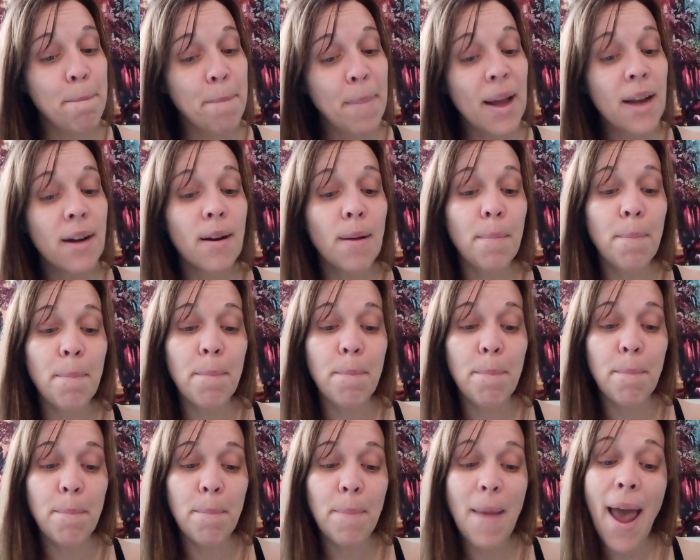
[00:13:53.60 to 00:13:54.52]
But,
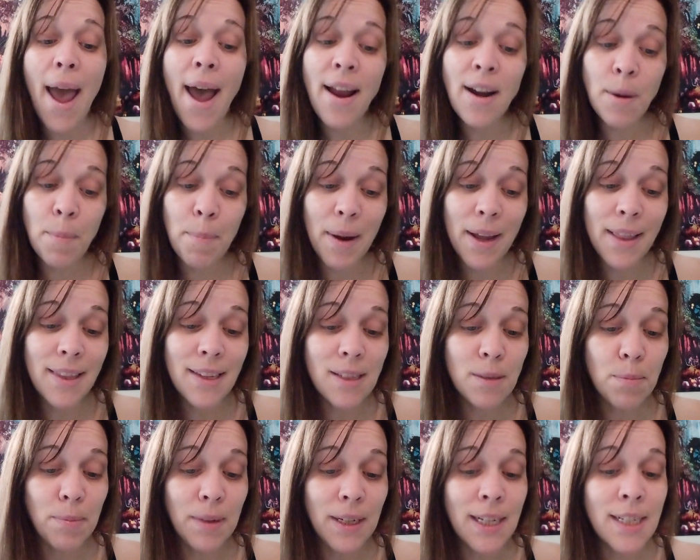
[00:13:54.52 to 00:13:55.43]
and by
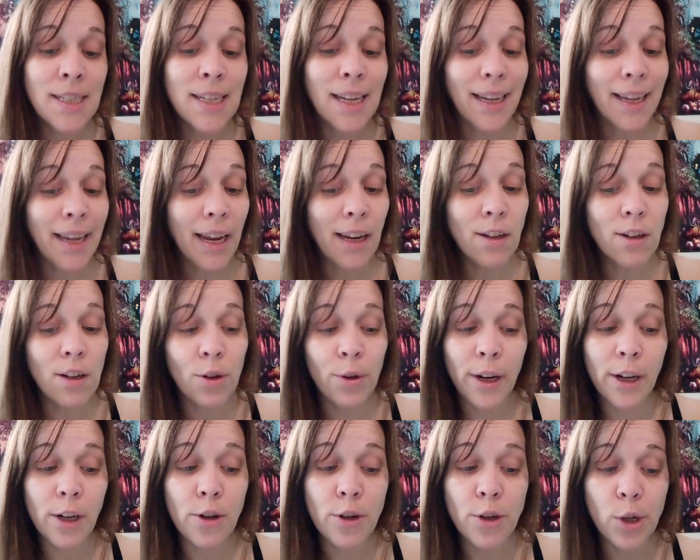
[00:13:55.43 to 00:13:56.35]
this means, gained a
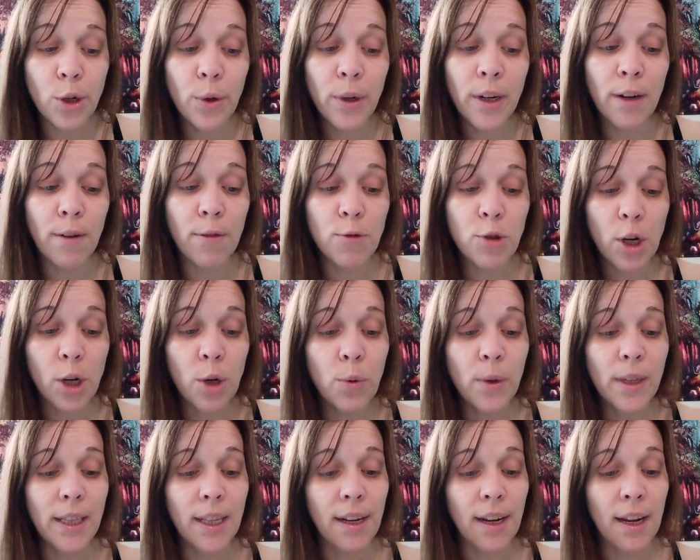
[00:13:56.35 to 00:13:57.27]
greater degree of
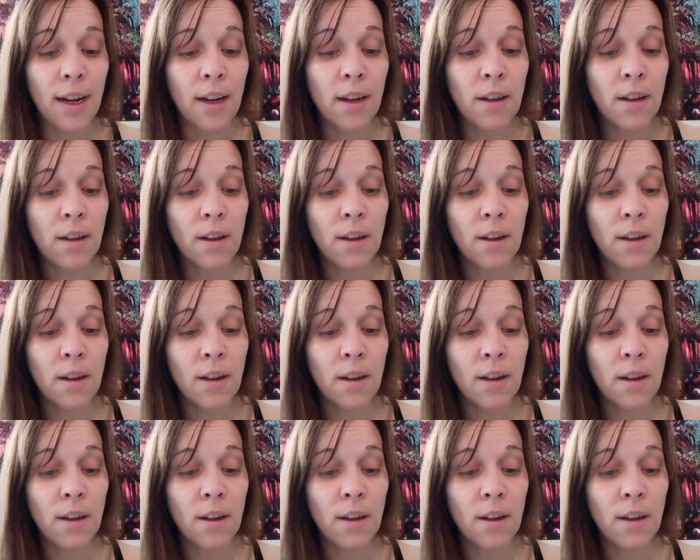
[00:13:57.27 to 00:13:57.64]
tranquillity.